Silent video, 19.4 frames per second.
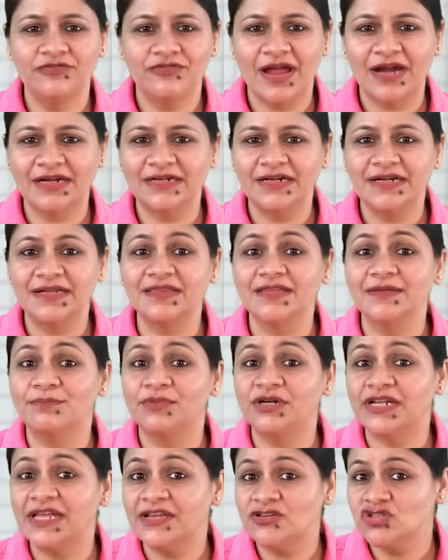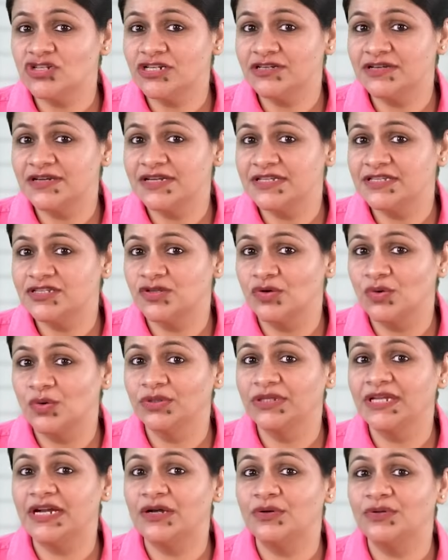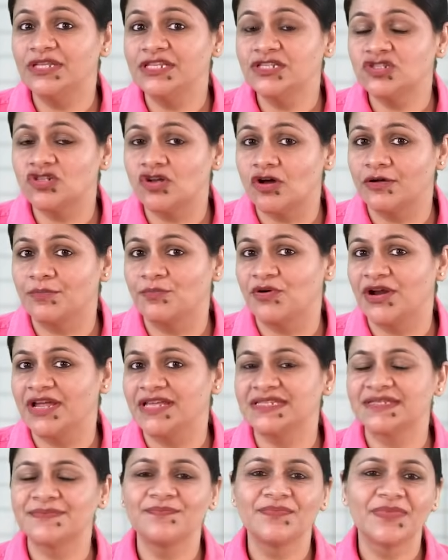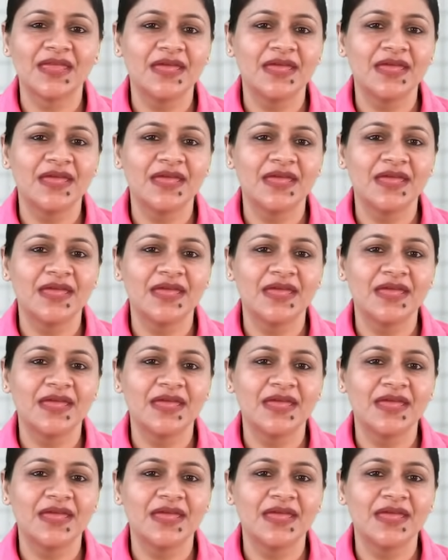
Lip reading: factored in the potential earnings growth into the stock price.